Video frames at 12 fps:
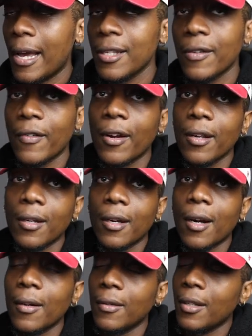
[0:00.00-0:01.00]
Tags
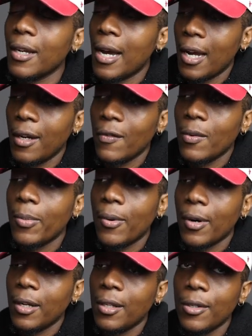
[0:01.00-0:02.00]
are kind of
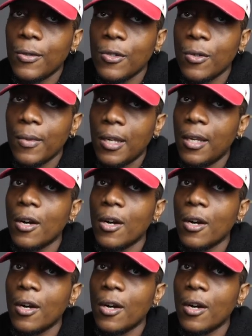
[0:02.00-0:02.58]
important in YouTube.